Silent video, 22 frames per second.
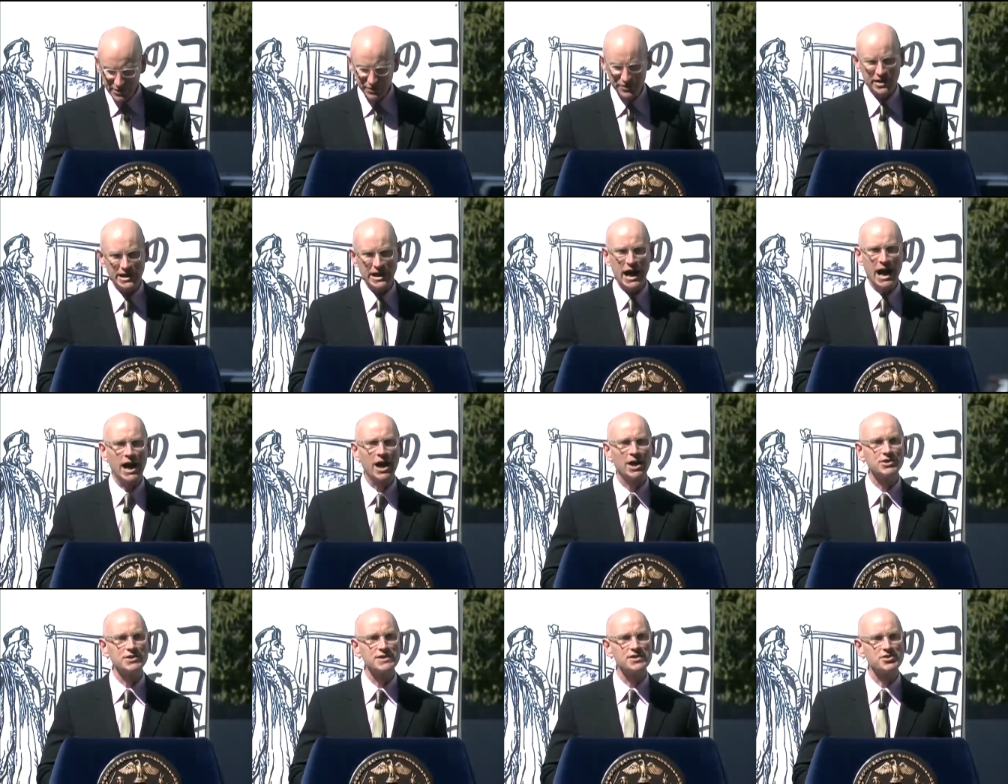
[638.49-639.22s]
the
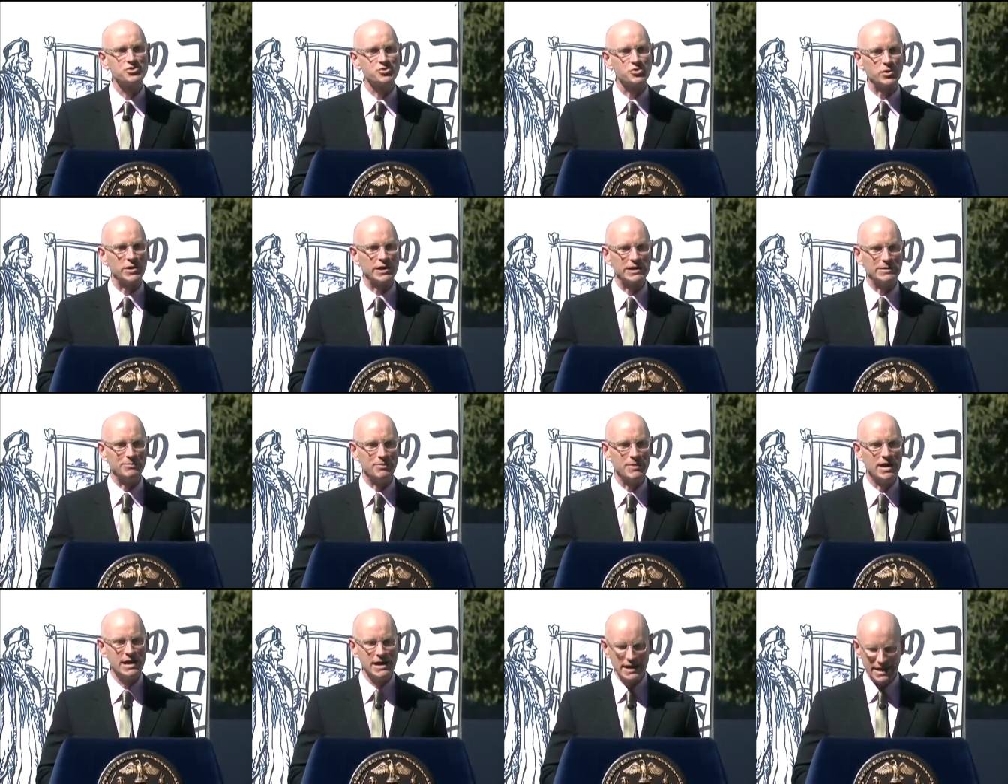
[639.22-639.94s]
artist's
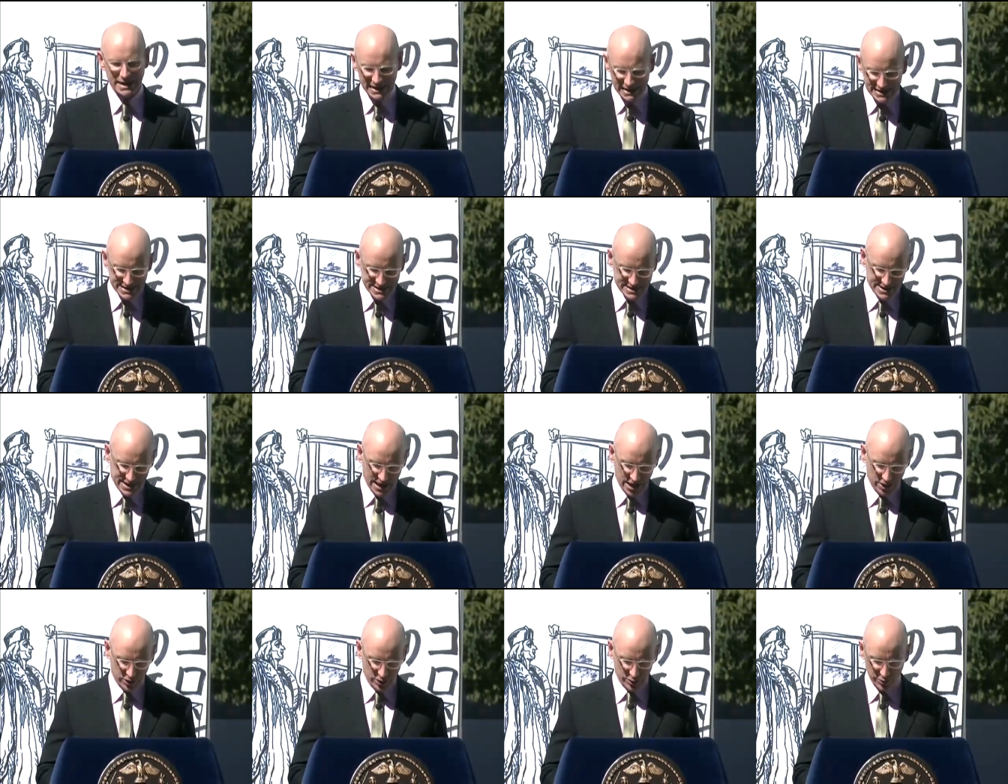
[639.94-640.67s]
dream is
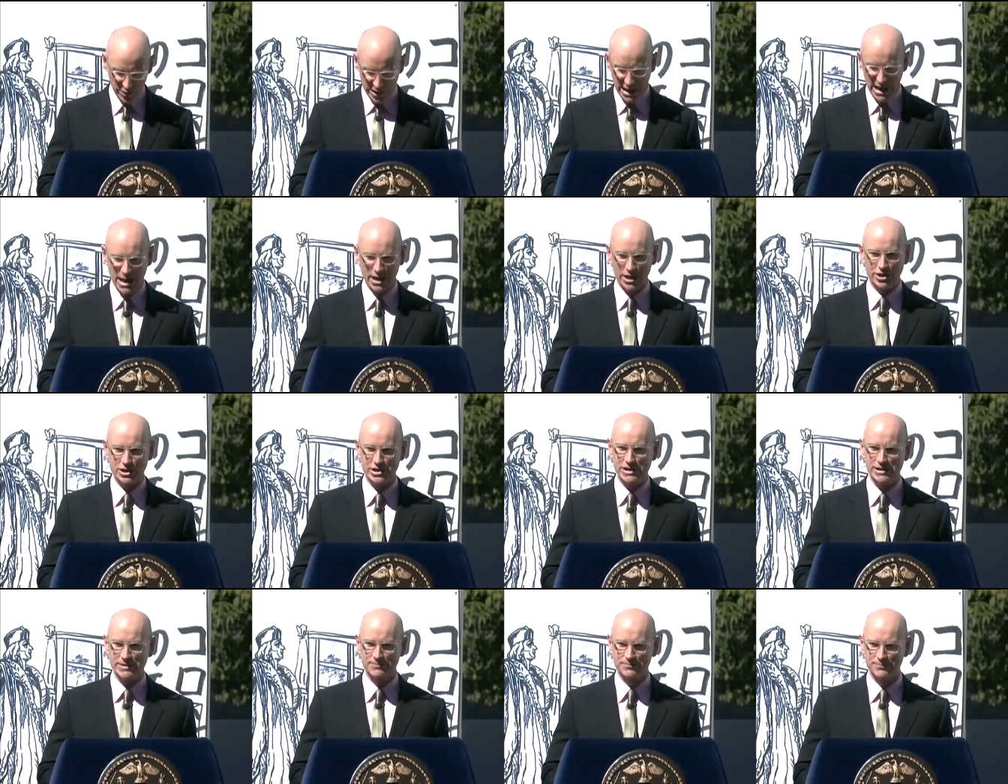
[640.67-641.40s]
now a
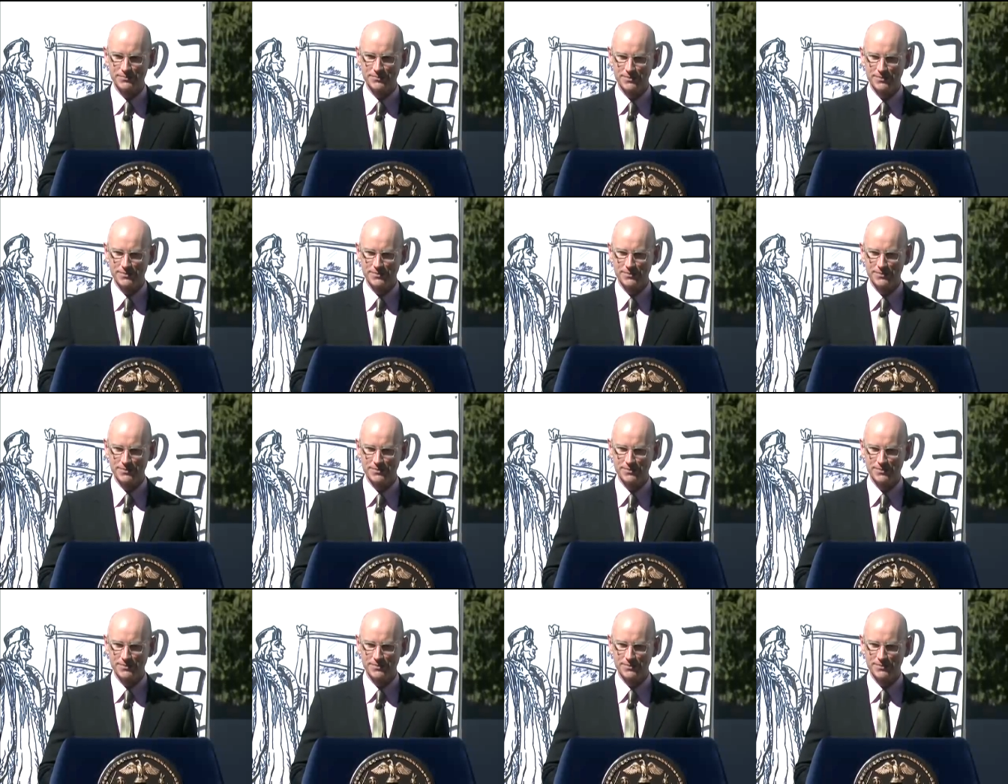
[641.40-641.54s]
reality.